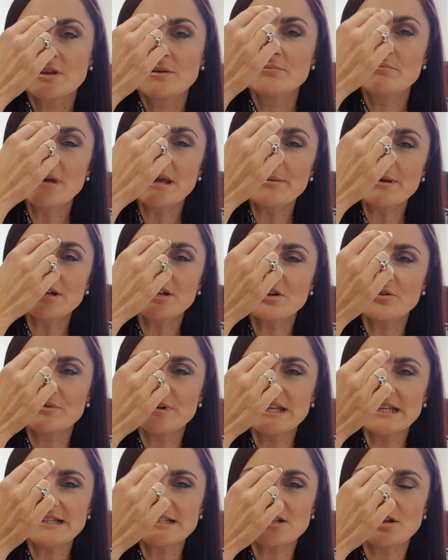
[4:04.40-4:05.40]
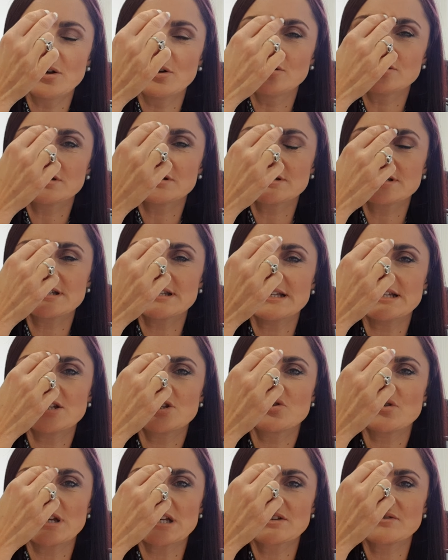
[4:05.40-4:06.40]
Maybe I don't need to hold on to these
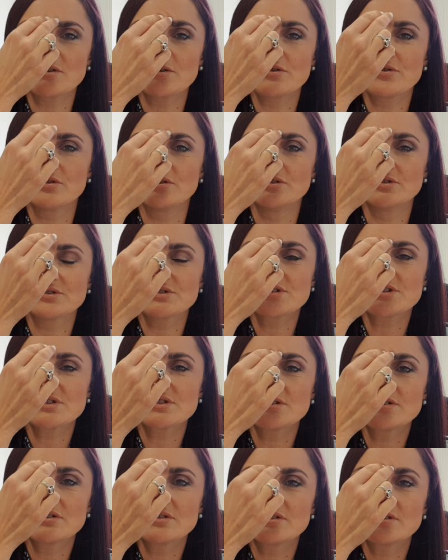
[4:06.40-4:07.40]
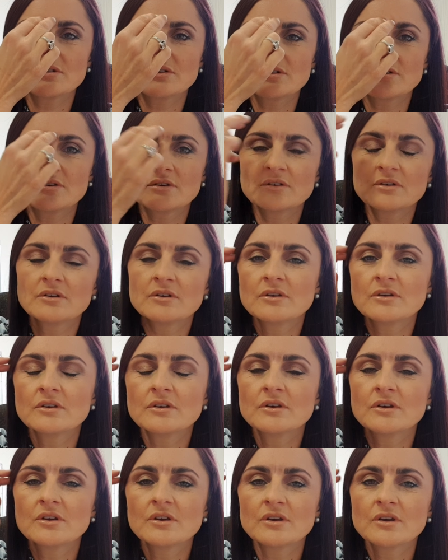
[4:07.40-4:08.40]
stressful thoughts.
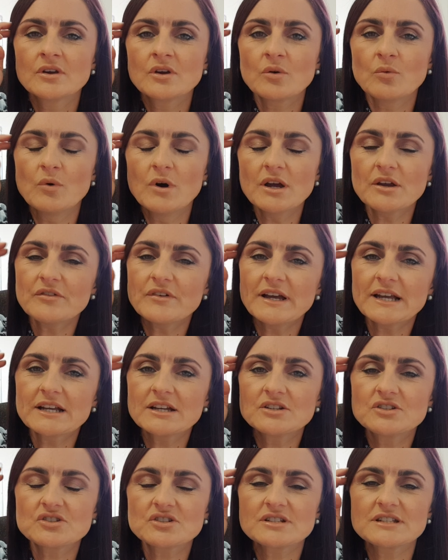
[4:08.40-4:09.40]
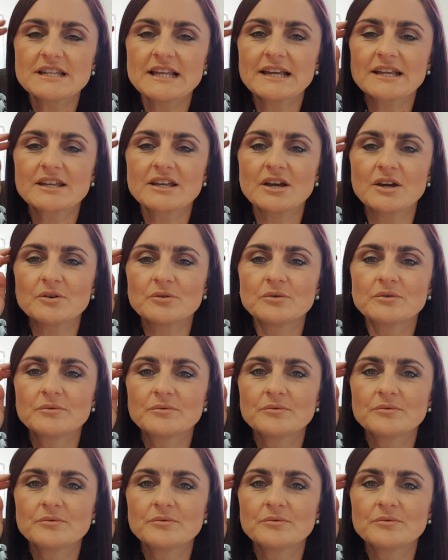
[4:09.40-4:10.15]
What if I could just let go?